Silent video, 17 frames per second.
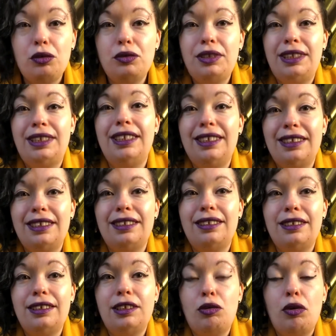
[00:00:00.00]

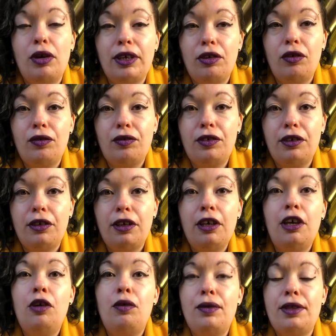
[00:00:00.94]
seasons quite often
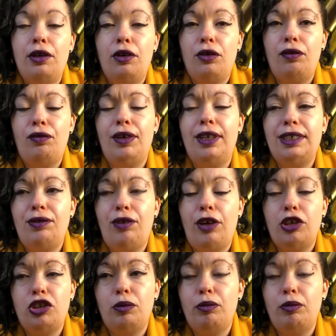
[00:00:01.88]
with a lot of fast fashion